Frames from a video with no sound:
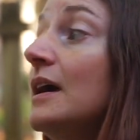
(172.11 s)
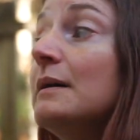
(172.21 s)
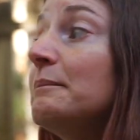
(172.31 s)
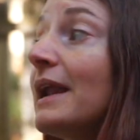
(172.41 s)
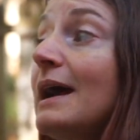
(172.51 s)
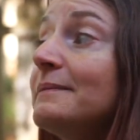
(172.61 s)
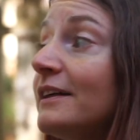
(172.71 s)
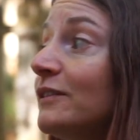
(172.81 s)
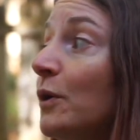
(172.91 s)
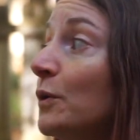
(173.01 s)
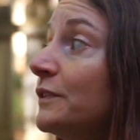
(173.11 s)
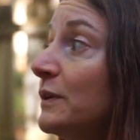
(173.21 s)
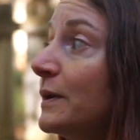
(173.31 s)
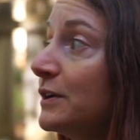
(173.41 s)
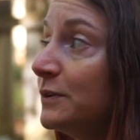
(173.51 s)
But I'm not the only
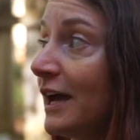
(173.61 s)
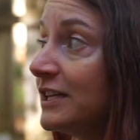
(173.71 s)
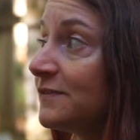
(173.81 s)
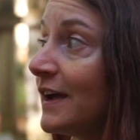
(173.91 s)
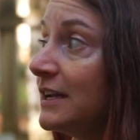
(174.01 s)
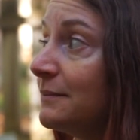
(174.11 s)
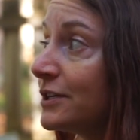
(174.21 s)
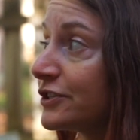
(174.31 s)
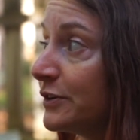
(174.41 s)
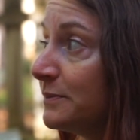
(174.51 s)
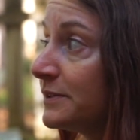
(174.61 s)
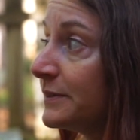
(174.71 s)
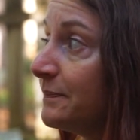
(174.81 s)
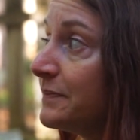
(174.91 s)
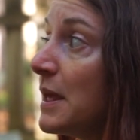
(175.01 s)
one who likes finding mushrooms.
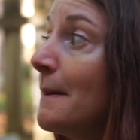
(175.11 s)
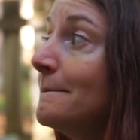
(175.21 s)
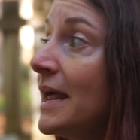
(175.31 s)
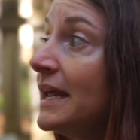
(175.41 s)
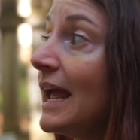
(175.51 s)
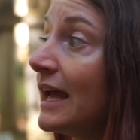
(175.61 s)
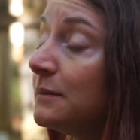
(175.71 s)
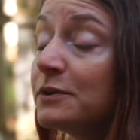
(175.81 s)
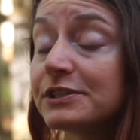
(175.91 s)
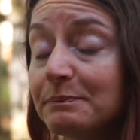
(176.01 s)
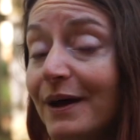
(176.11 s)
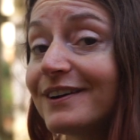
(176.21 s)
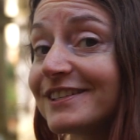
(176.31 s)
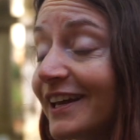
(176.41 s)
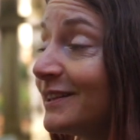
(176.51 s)
Many animals and
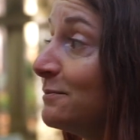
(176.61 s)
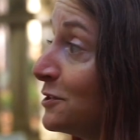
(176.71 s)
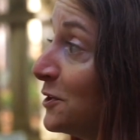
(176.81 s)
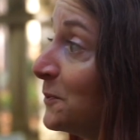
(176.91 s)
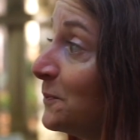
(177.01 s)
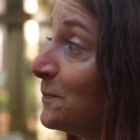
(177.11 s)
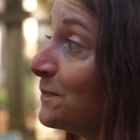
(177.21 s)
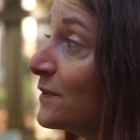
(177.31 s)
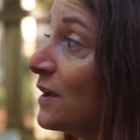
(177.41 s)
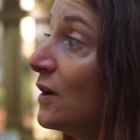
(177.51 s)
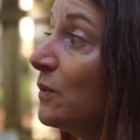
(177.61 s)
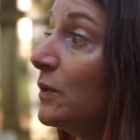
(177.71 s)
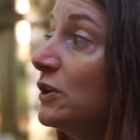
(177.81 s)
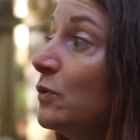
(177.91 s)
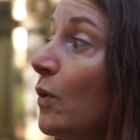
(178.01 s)
bugs like them too.
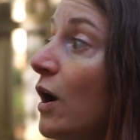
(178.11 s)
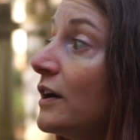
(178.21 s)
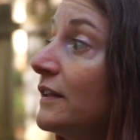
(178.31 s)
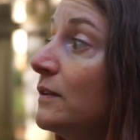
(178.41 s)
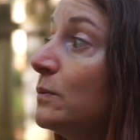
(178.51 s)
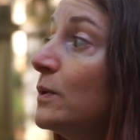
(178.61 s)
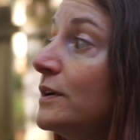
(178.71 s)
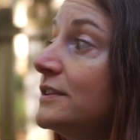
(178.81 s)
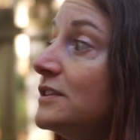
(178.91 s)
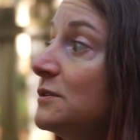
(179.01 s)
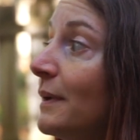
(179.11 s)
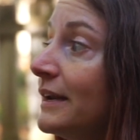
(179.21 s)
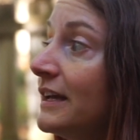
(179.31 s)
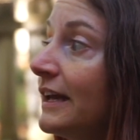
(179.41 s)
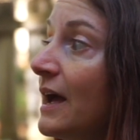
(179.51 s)
When you walk in the woods, you might
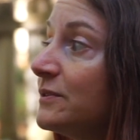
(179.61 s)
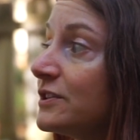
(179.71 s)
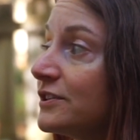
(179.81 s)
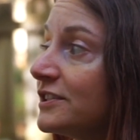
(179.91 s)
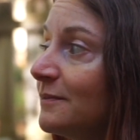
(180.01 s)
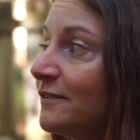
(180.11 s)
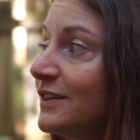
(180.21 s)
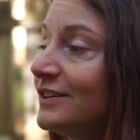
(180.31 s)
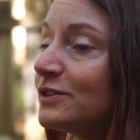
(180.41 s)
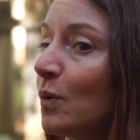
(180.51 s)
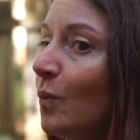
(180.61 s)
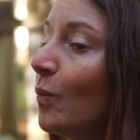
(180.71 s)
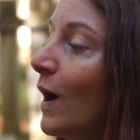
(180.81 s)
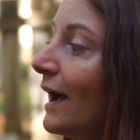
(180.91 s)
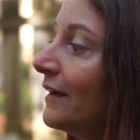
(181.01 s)
encounter some of these
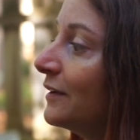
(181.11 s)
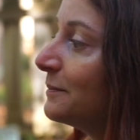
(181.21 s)
wild